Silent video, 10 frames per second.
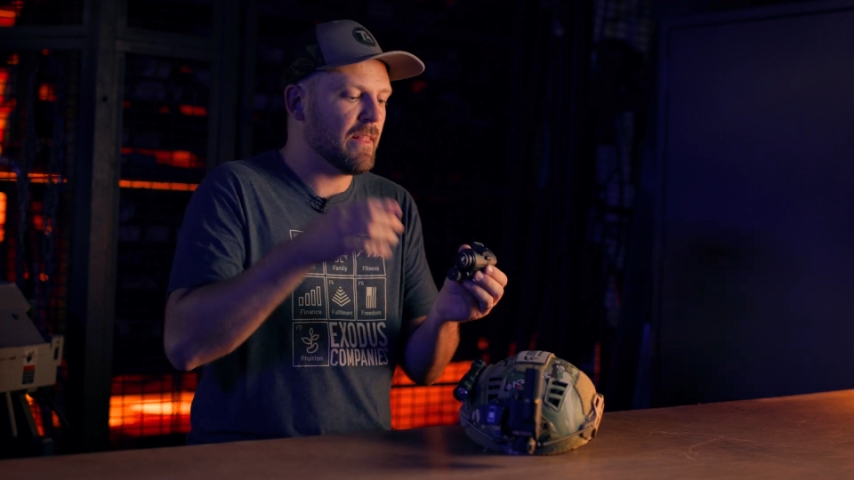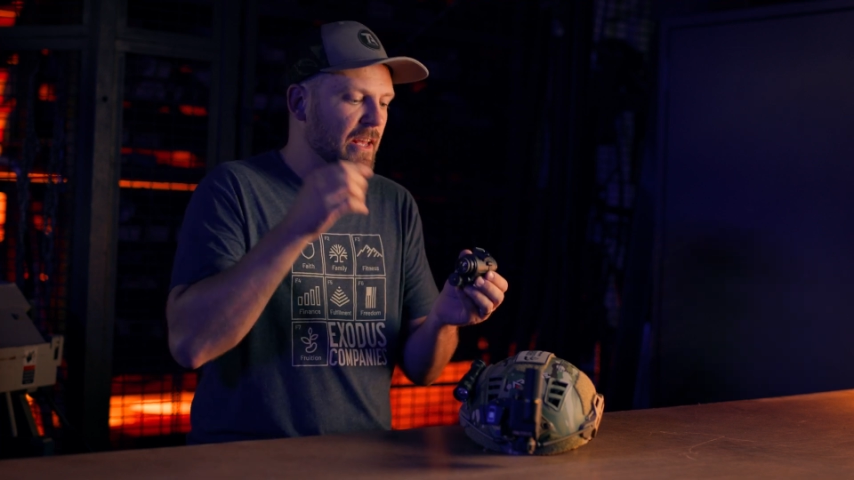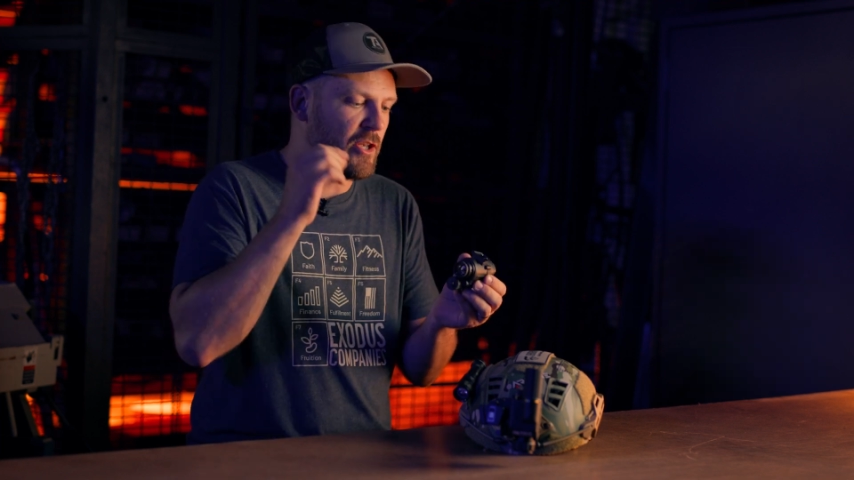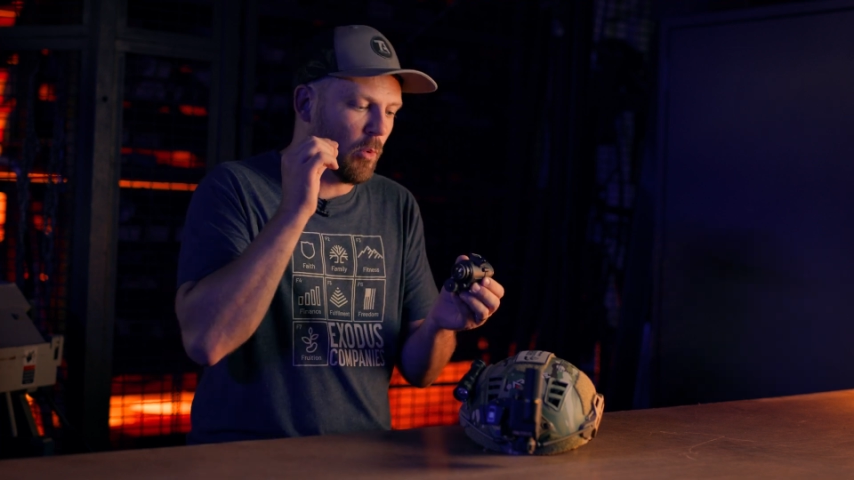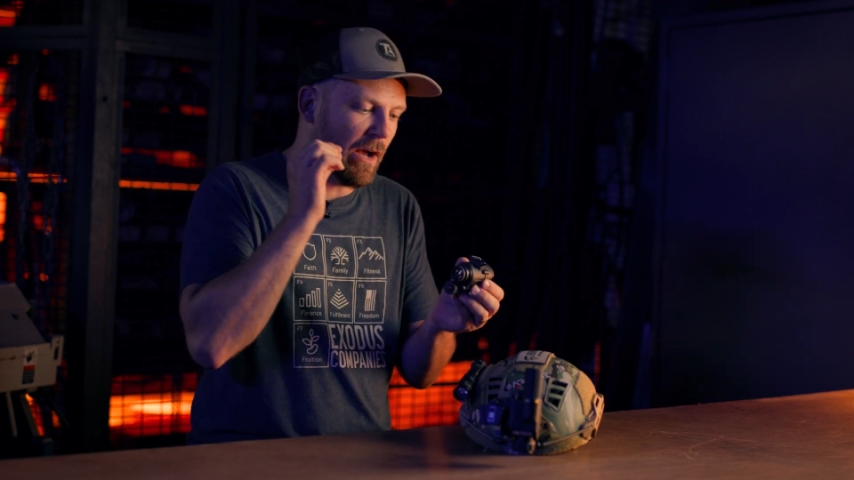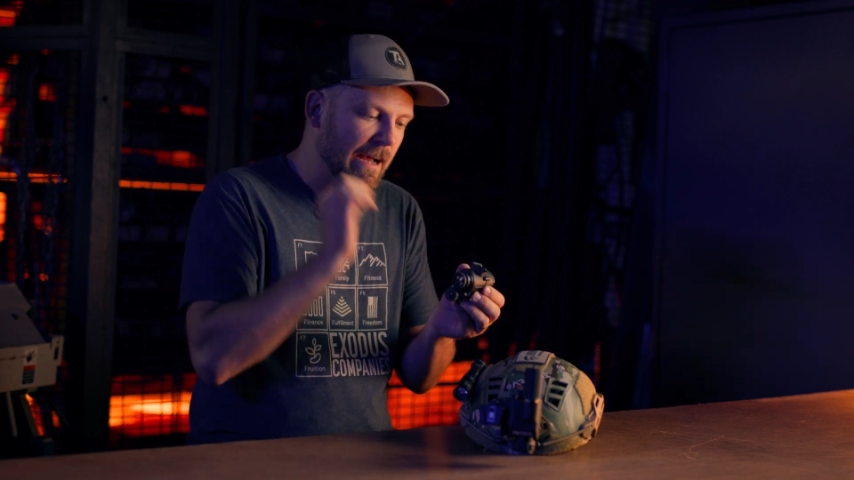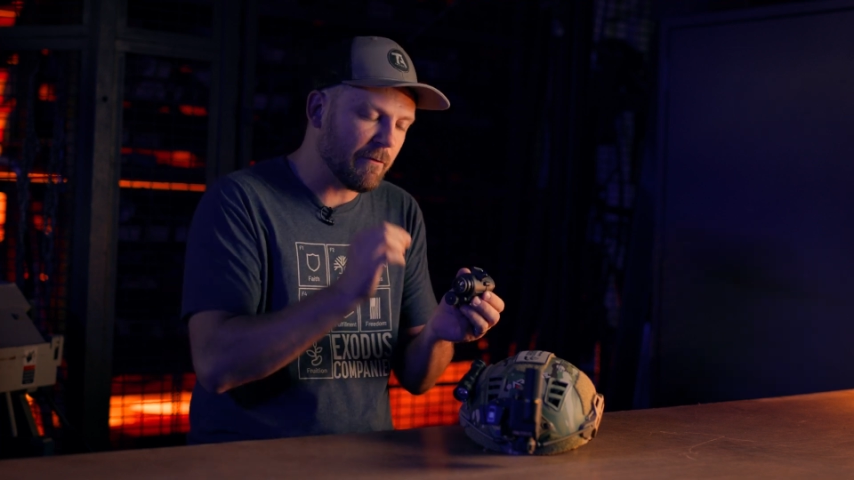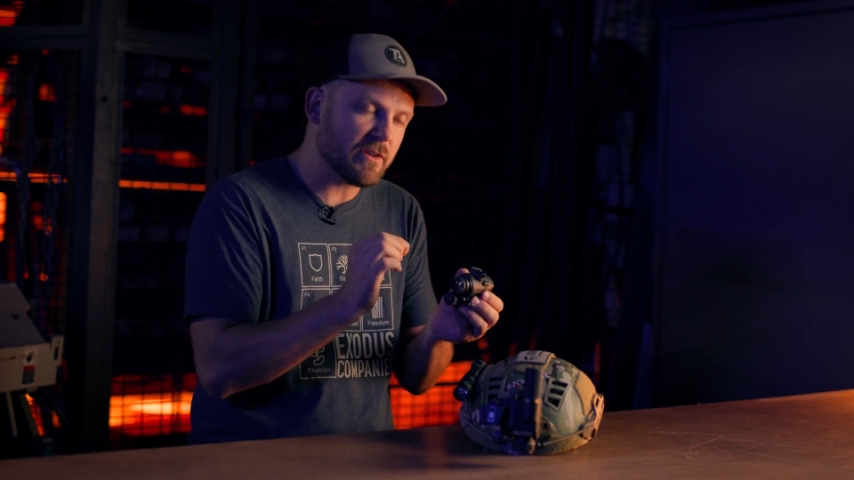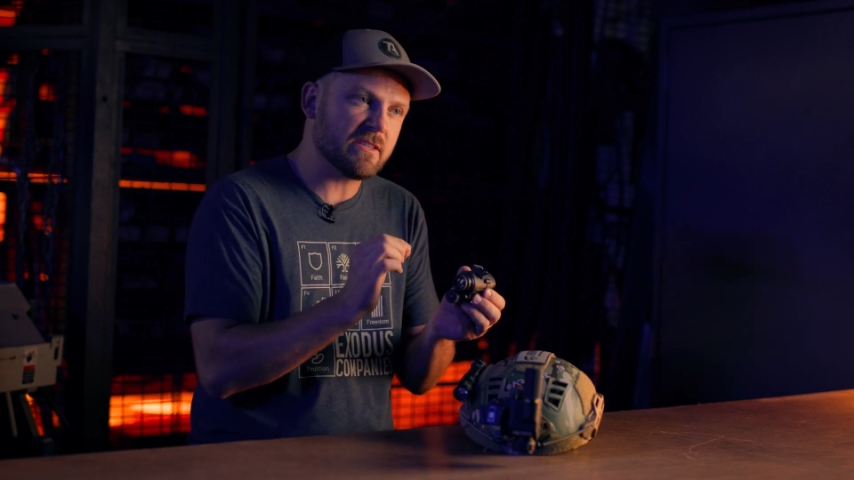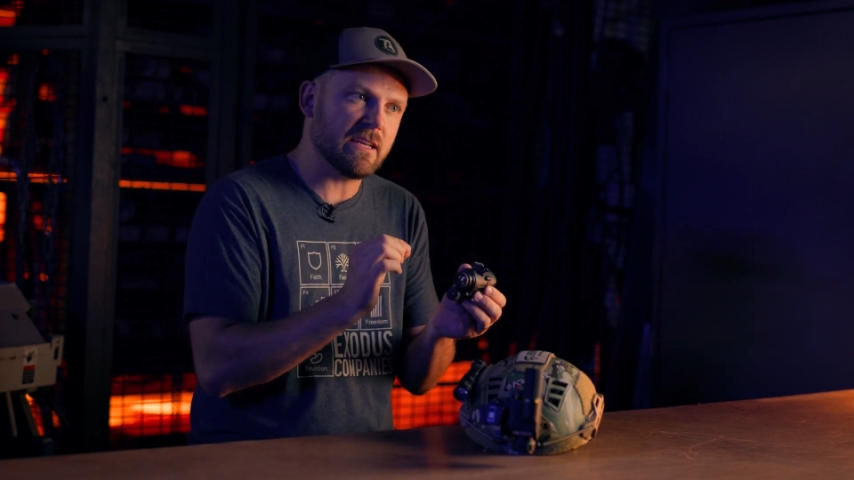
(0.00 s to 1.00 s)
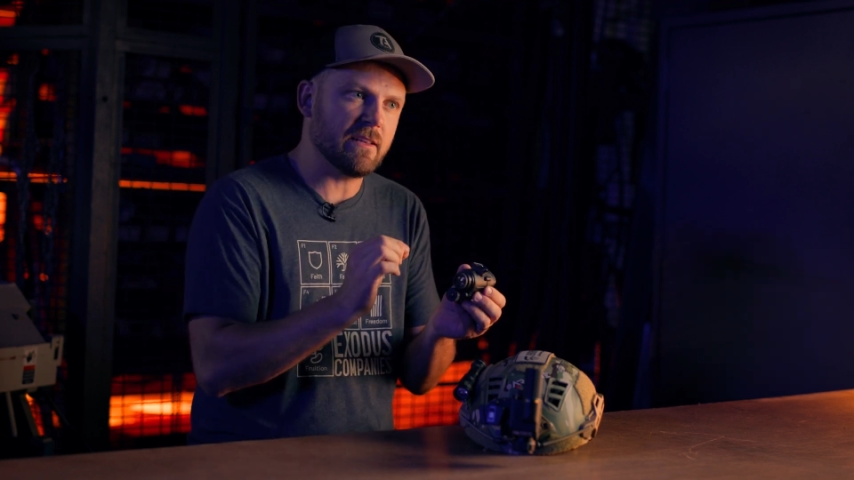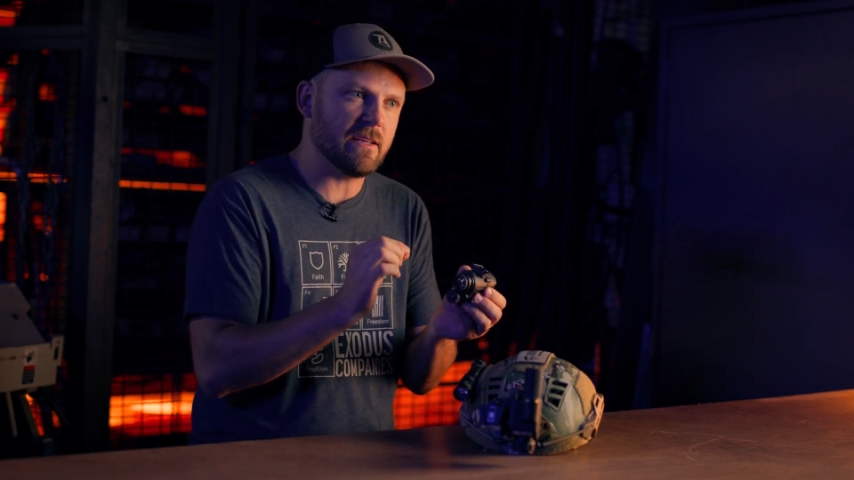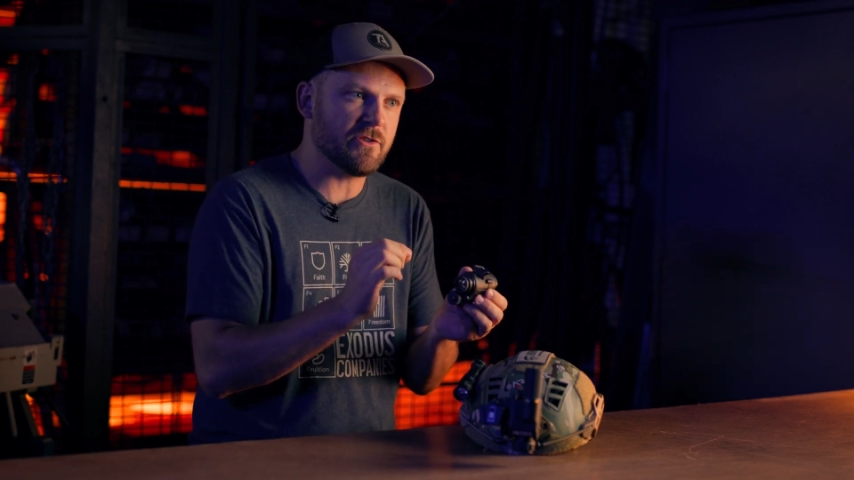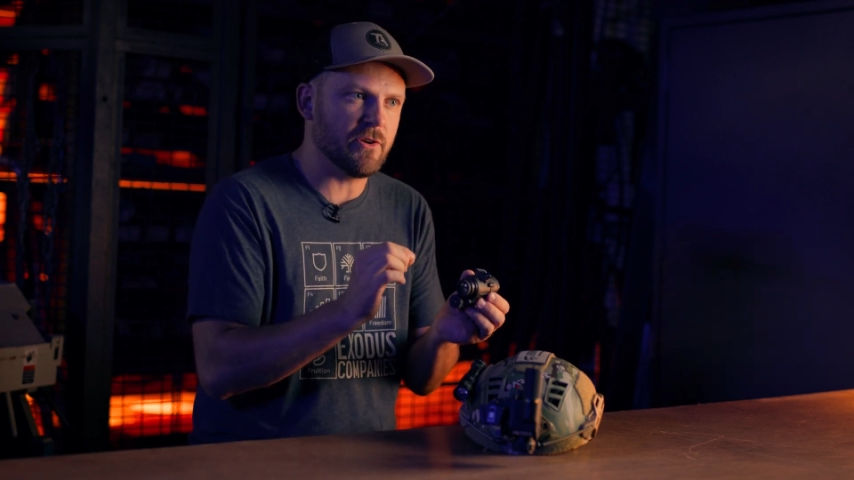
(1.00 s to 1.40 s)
that you will ever see in these